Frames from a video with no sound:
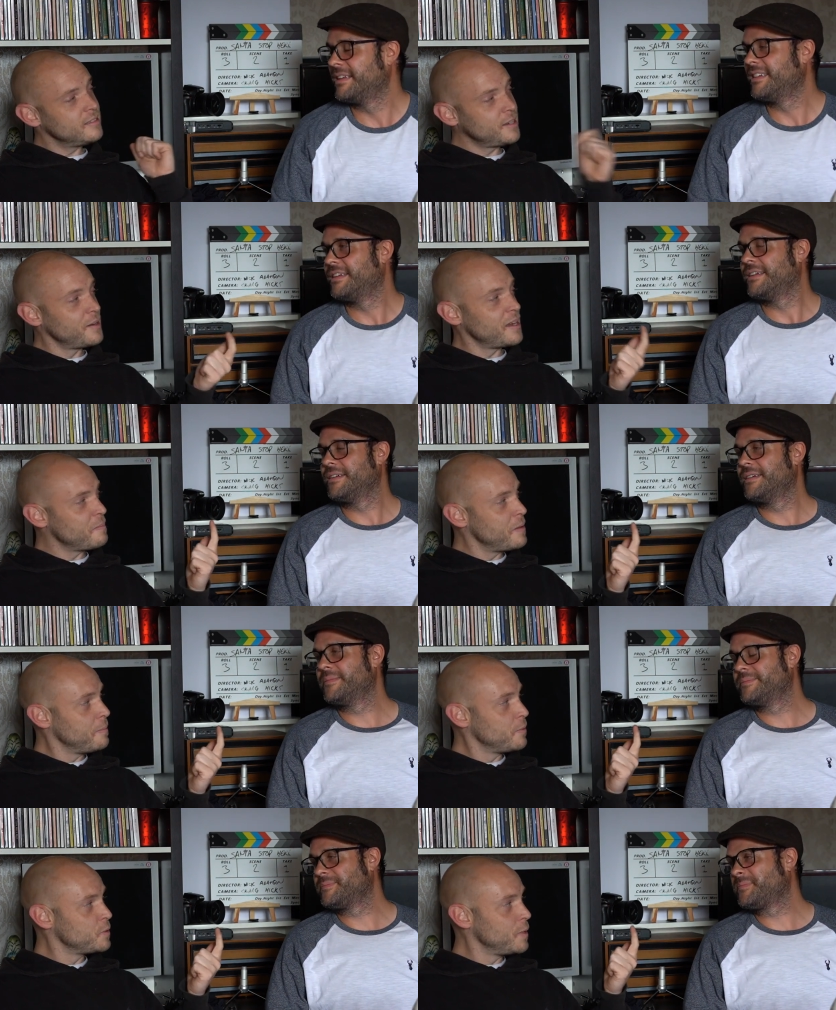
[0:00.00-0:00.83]
Speaker 1: Don't get
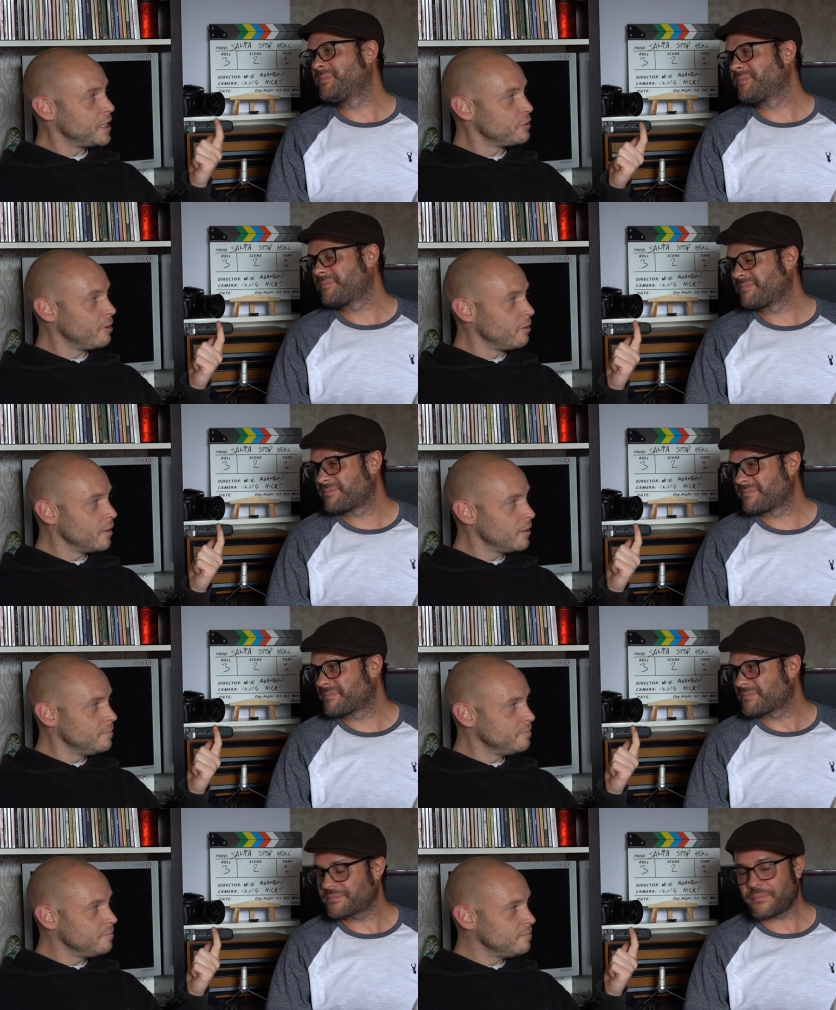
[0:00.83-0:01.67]
people to act drunk
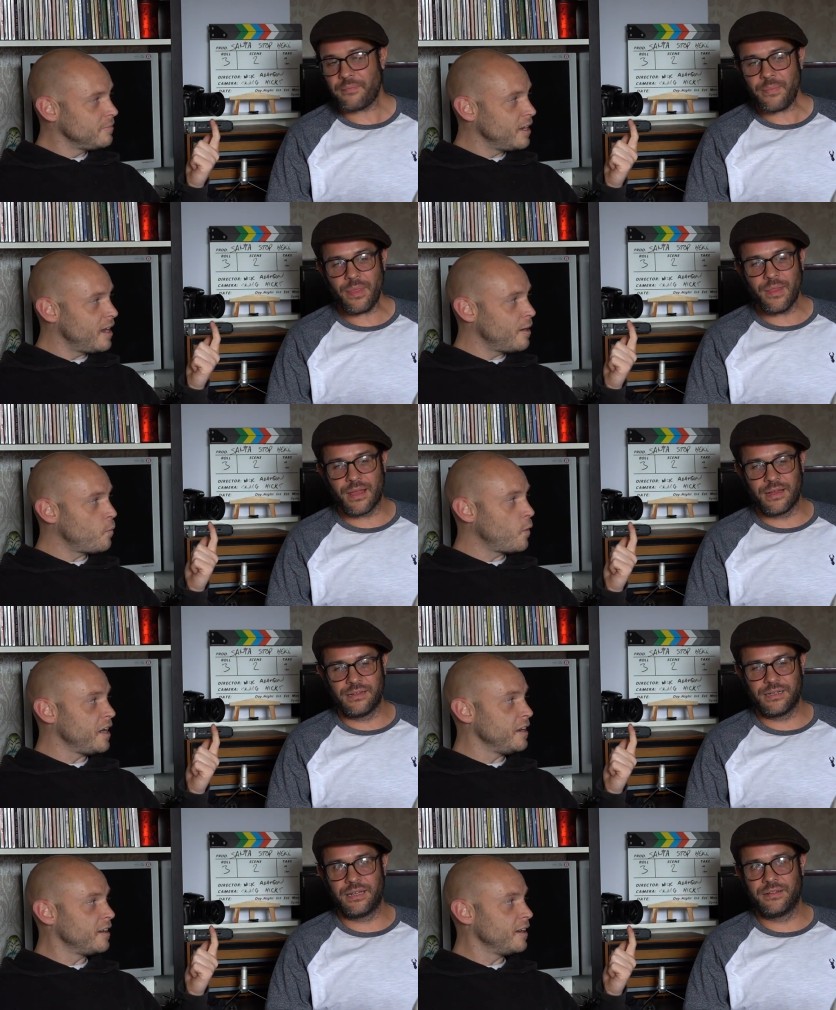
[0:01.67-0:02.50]

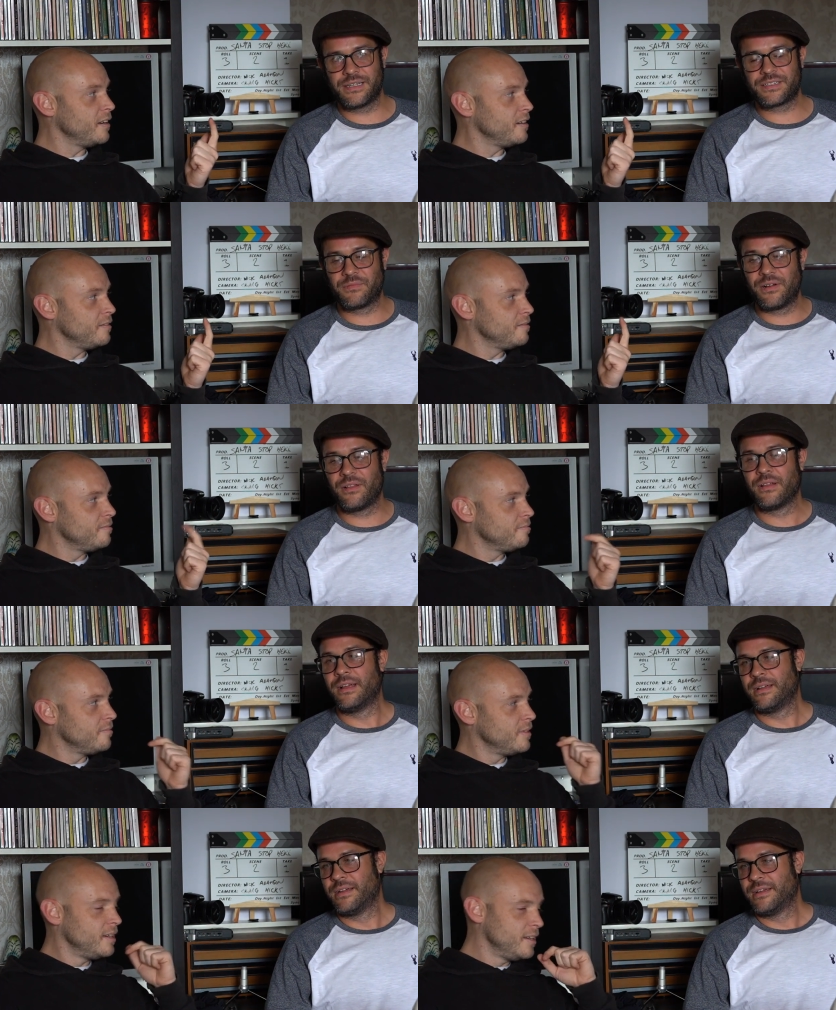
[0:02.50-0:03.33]
when you
Speaker 2: can. Unless, well,
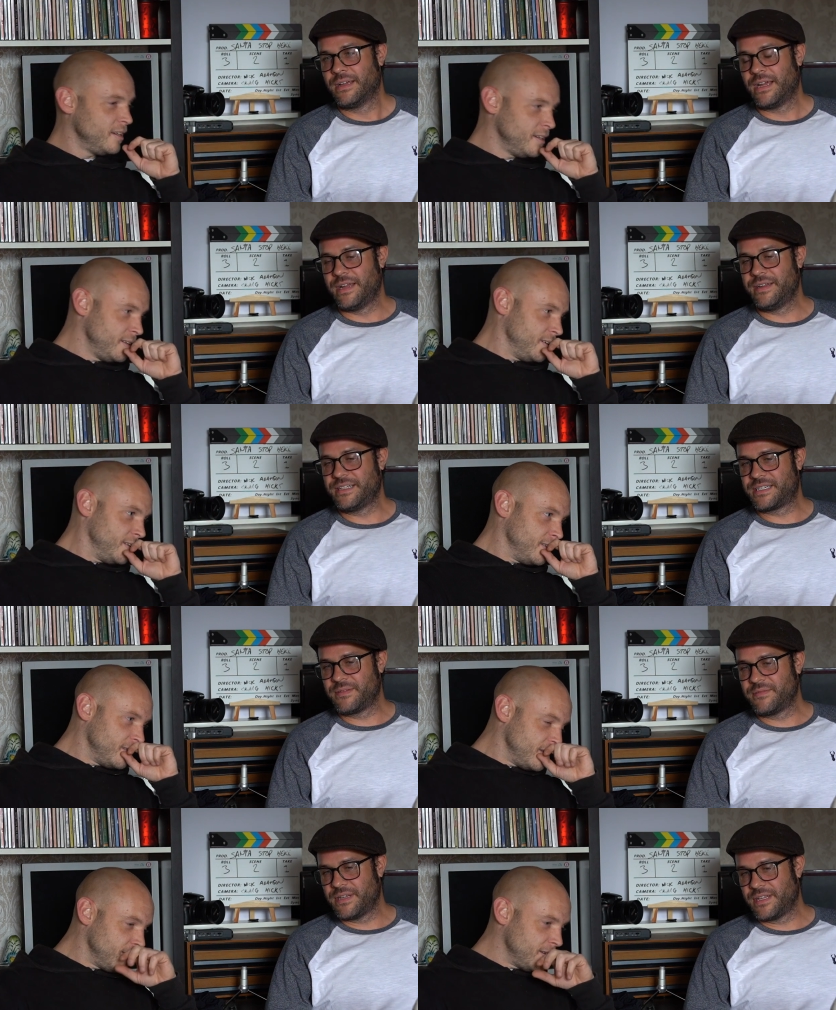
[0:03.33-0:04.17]
it needs
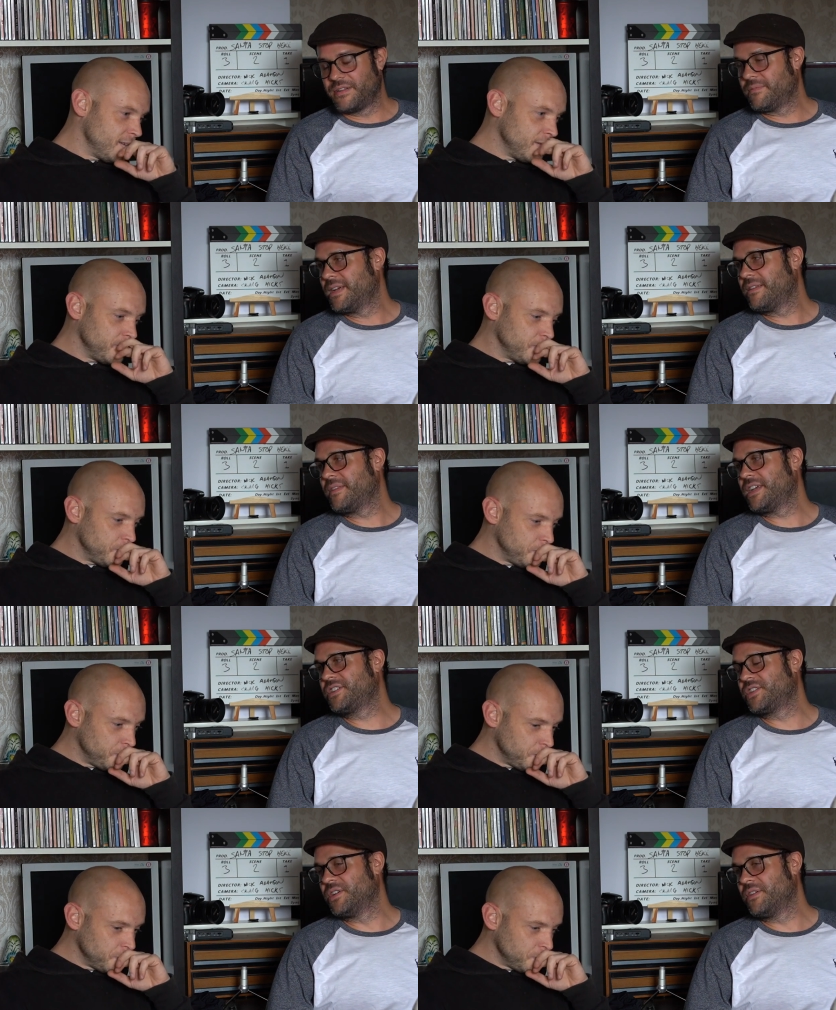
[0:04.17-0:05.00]
to be written in a way that they
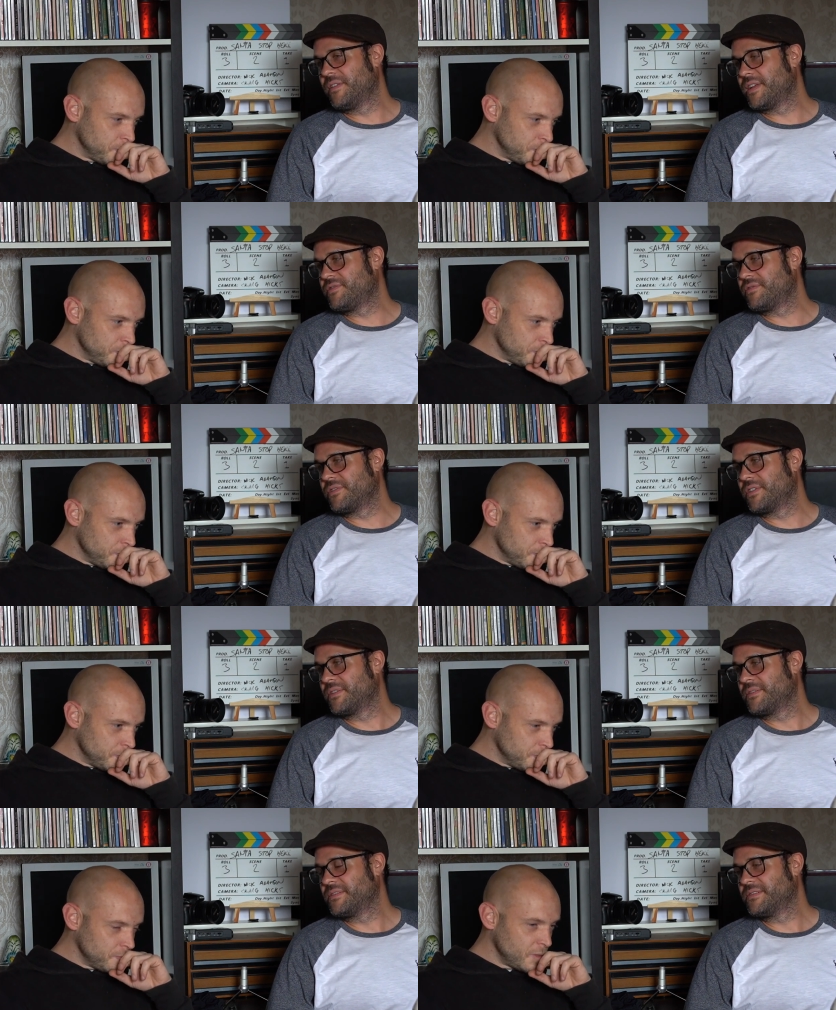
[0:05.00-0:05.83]
show that they're drunk.
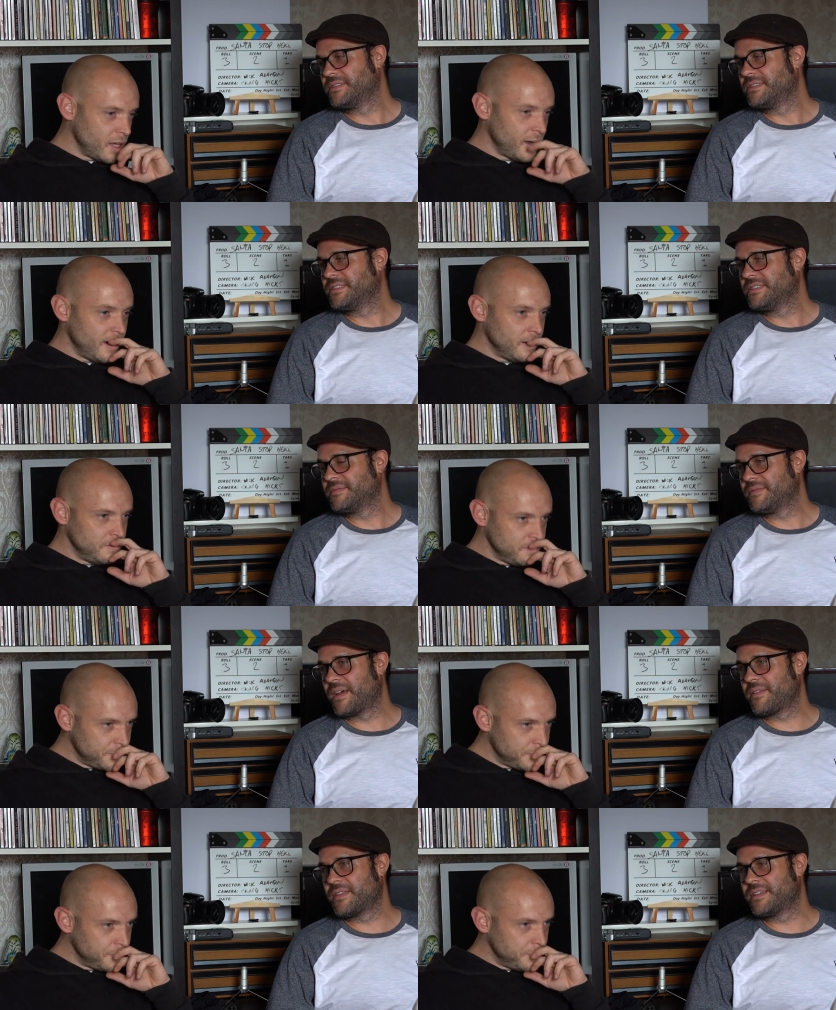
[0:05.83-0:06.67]
Yeah.
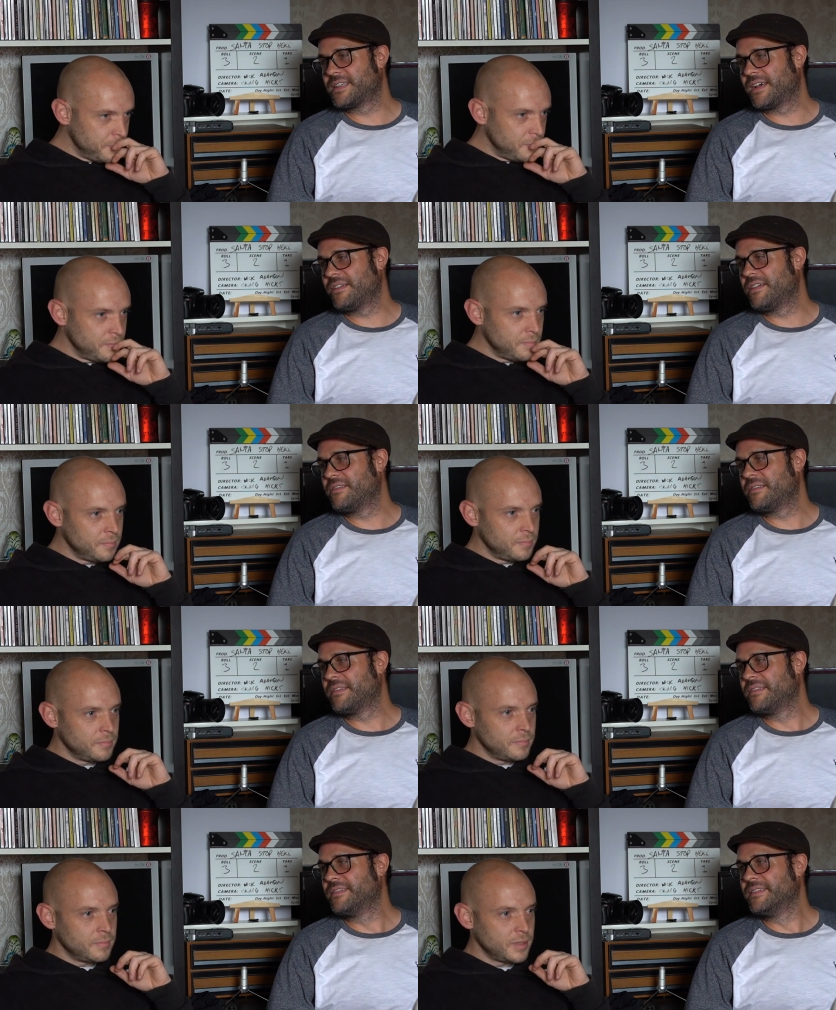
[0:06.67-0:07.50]
Rather than tell you.
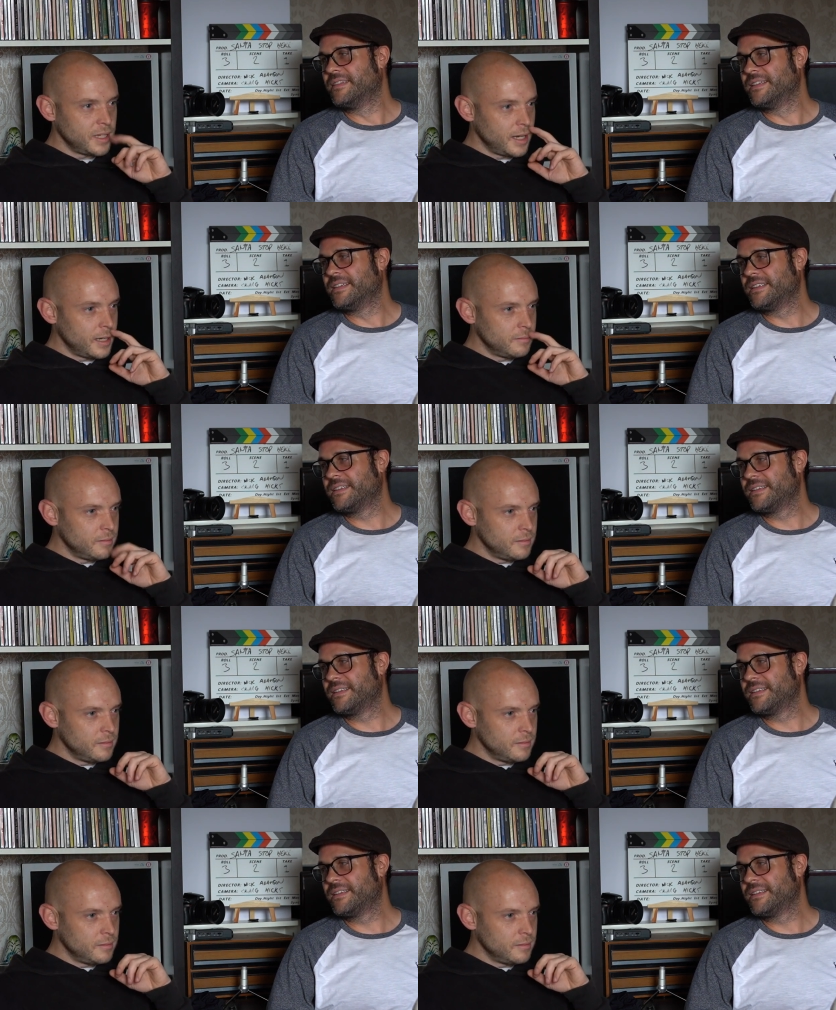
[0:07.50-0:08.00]
Speaker 1: Yeah. Yeah.